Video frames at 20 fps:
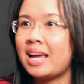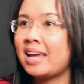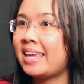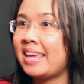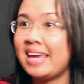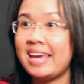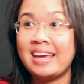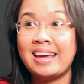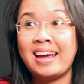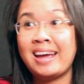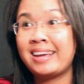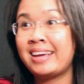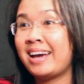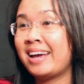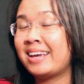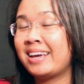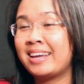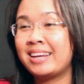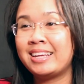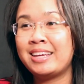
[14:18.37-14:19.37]
I can't.
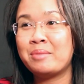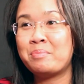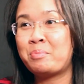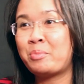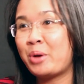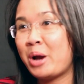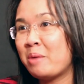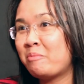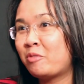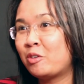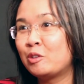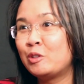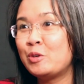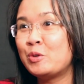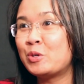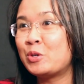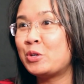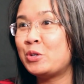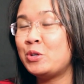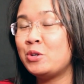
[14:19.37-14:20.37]
I got to get prepped for
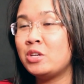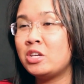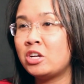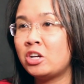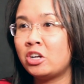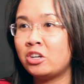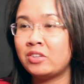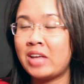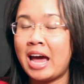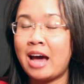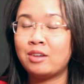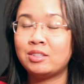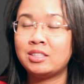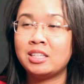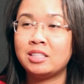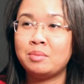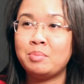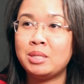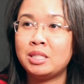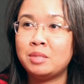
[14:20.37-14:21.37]
Lunar New Year. The house
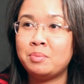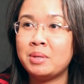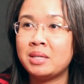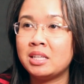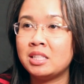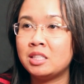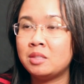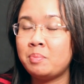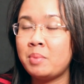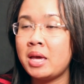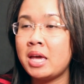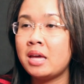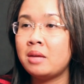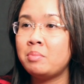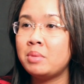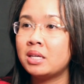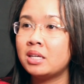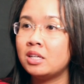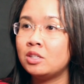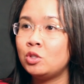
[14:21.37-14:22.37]
has to be spick and
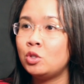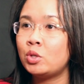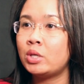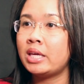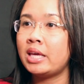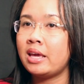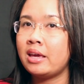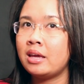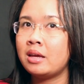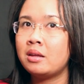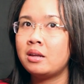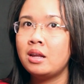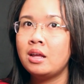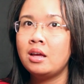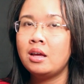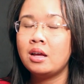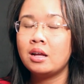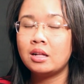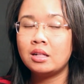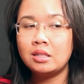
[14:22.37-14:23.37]
span, because you can't
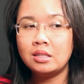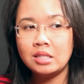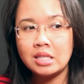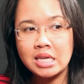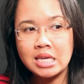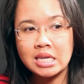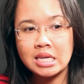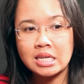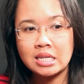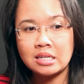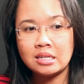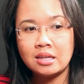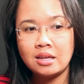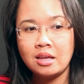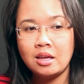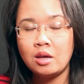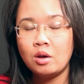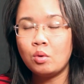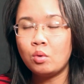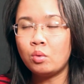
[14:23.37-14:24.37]
clean
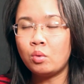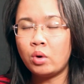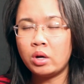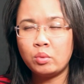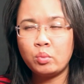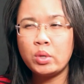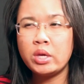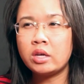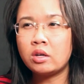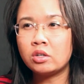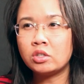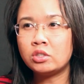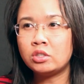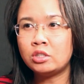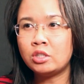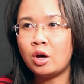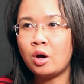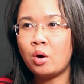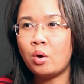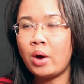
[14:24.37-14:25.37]
1 week or
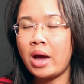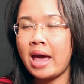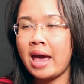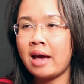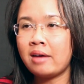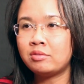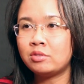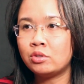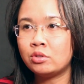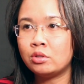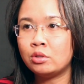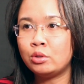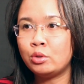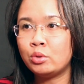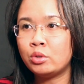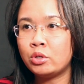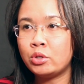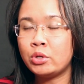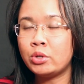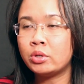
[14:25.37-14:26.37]
so after the
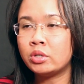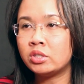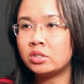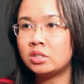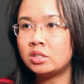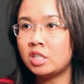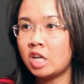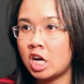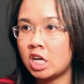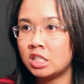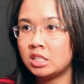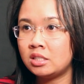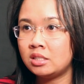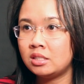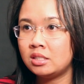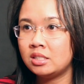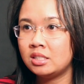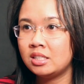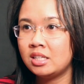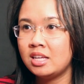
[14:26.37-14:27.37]
Lunar New Year
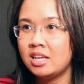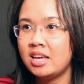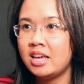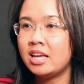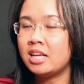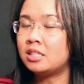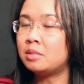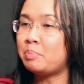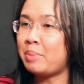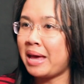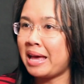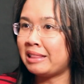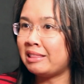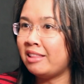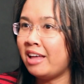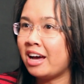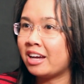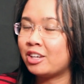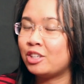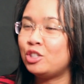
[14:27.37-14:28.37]
starts. It's bad
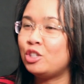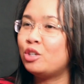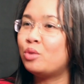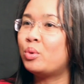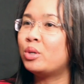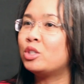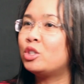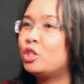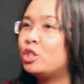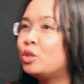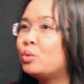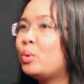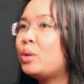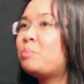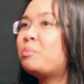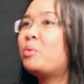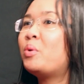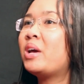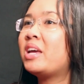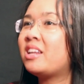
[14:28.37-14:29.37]
luck, because you don't want to
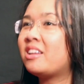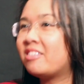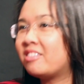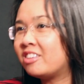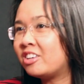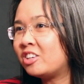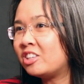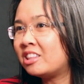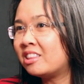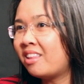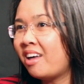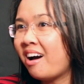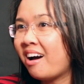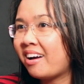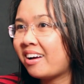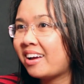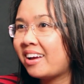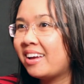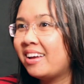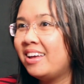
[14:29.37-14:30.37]
sweep away any of the good
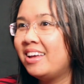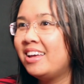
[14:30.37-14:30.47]
luck.